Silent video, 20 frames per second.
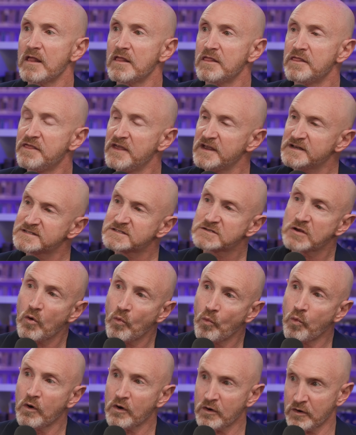this
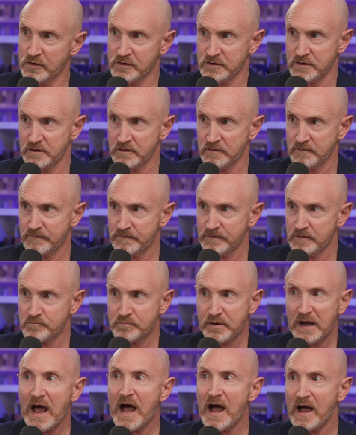word,
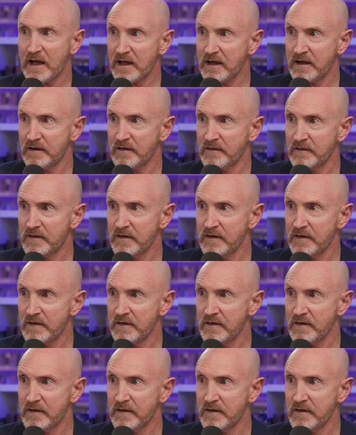plach,